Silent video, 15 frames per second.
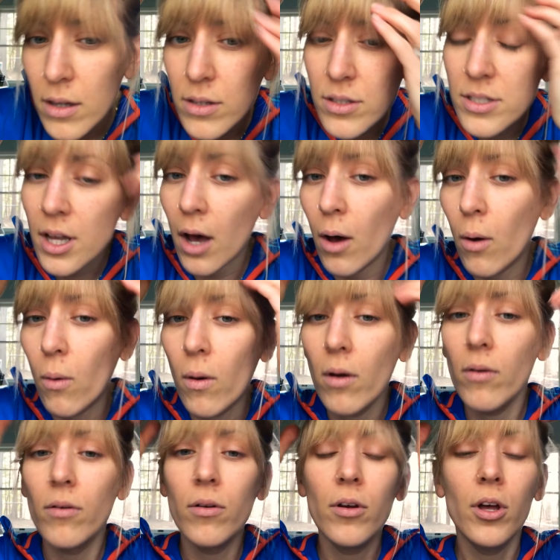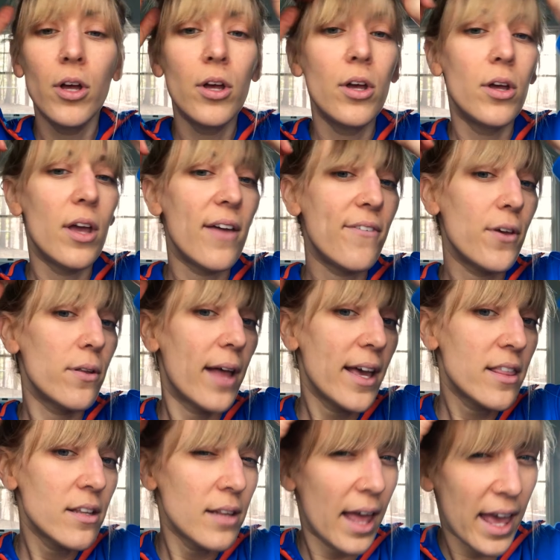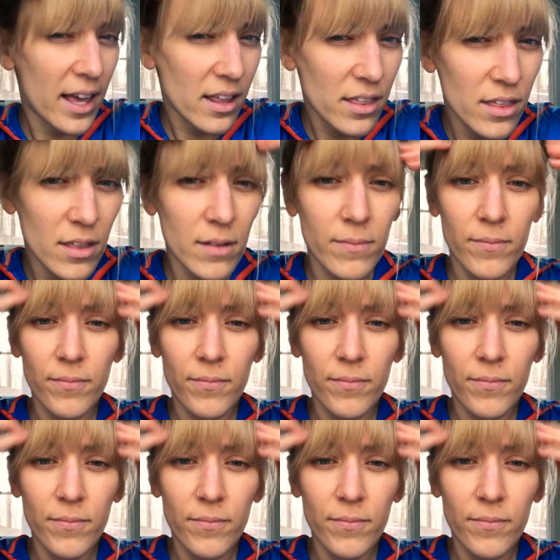So if you like the length,